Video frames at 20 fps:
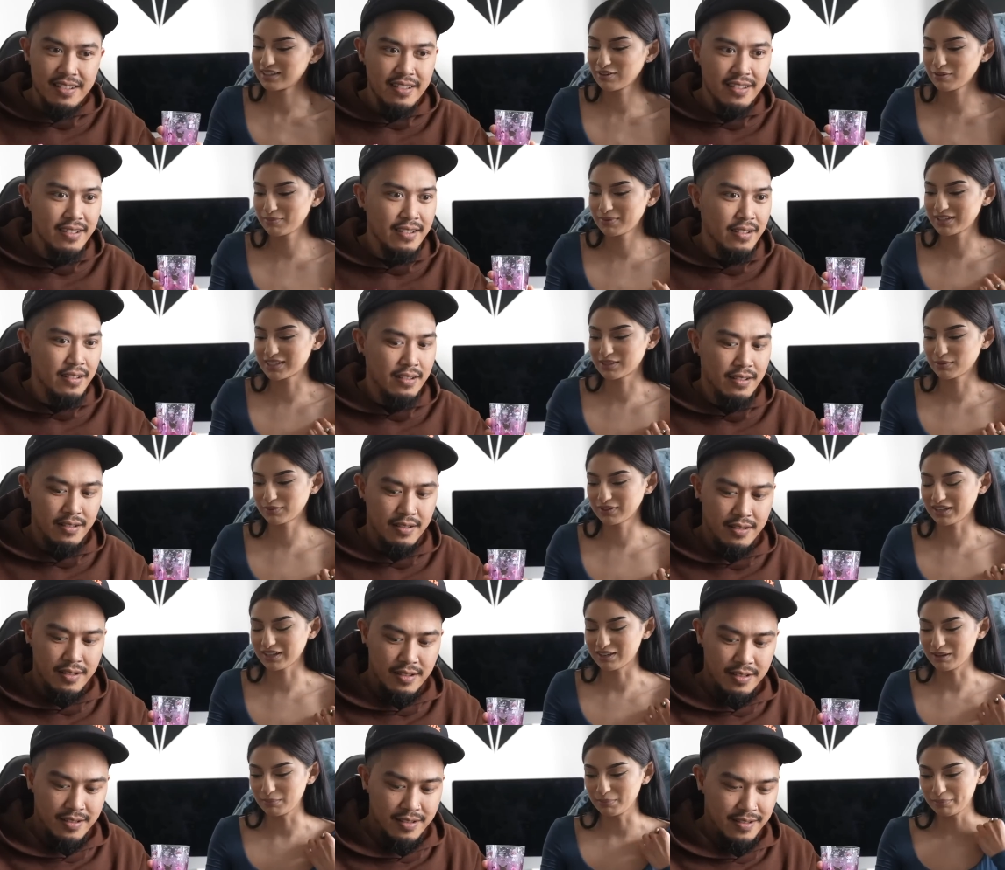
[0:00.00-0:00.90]
Speaker 1: Never met
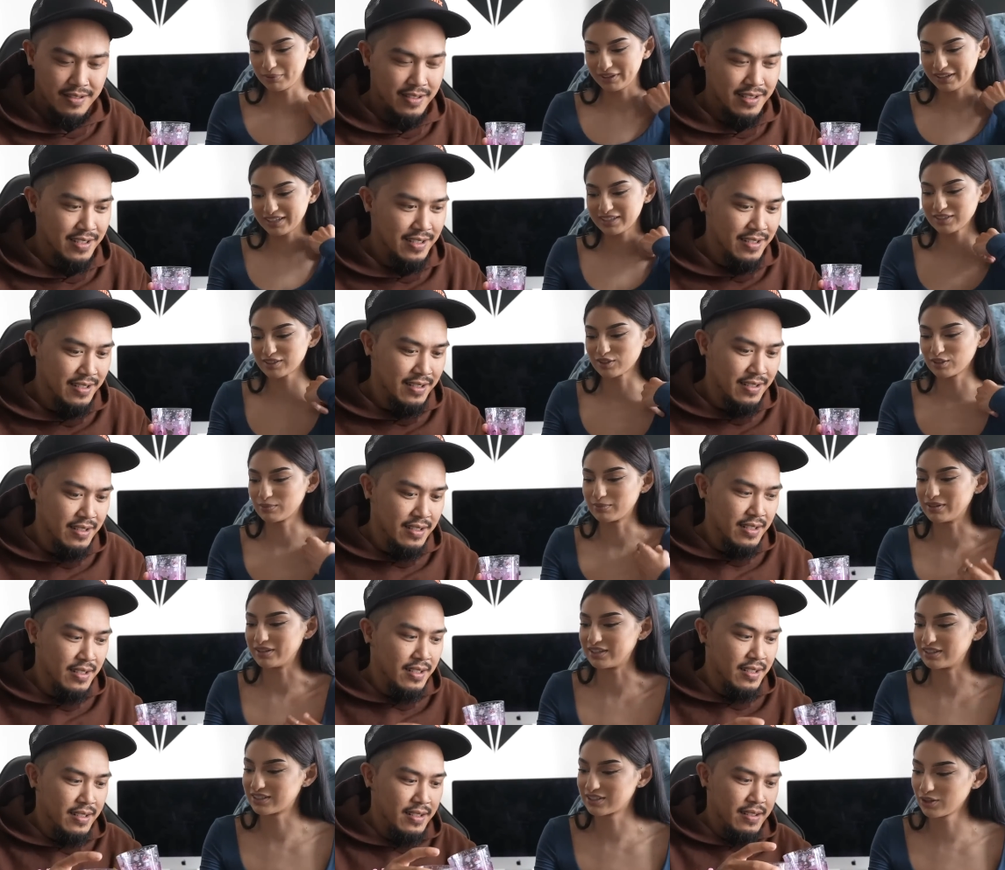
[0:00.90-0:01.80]
someone that complains so
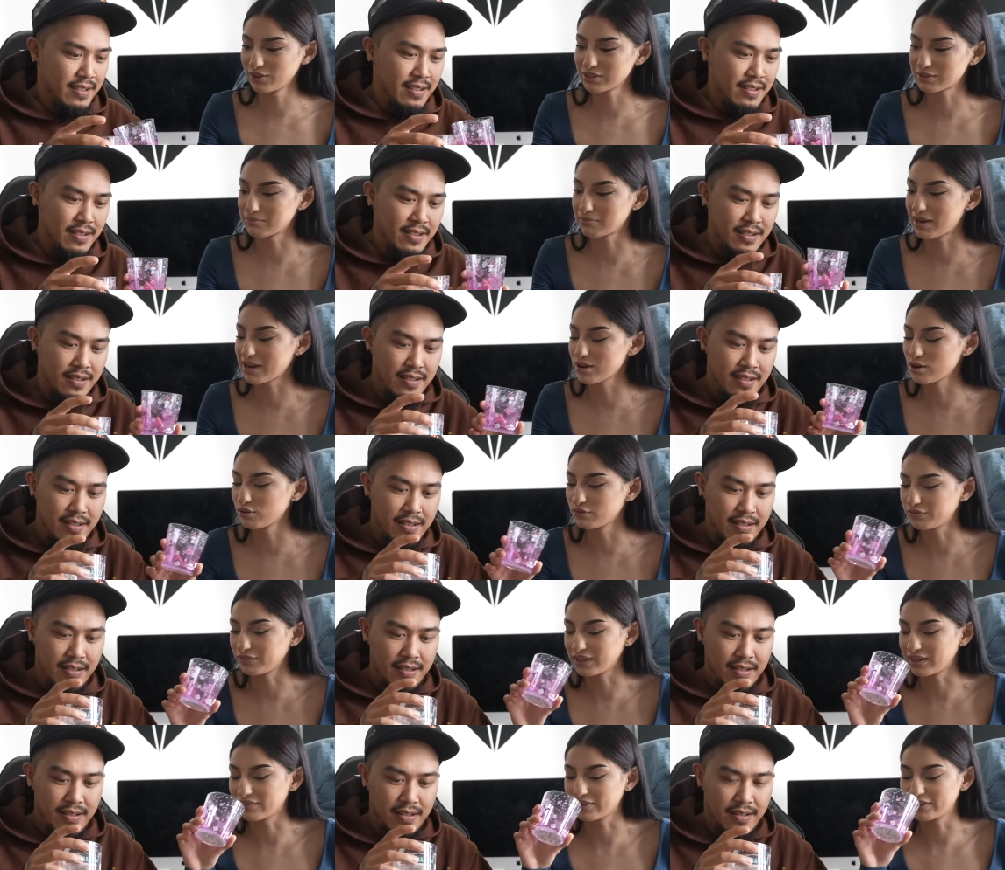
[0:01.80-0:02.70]
much. No, it's
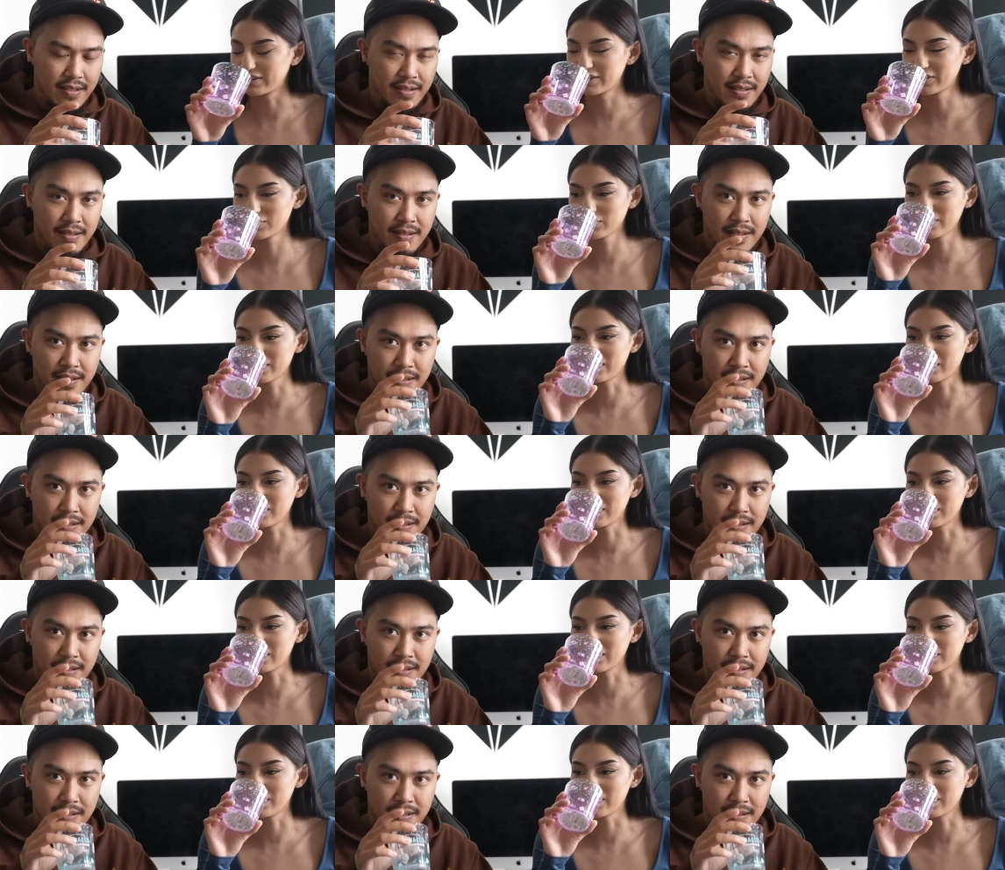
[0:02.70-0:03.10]
mango flavored. Enjoy